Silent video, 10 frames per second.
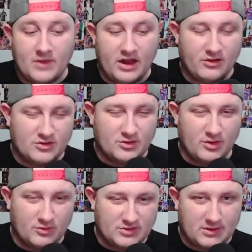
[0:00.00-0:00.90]
I know
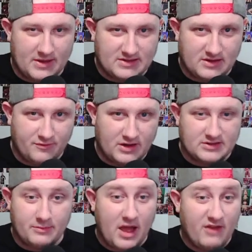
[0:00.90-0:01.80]
2020 wasn't the best time for
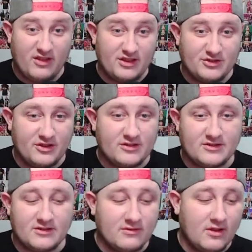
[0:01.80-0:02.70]
NXT, but I really enjoyed it, so.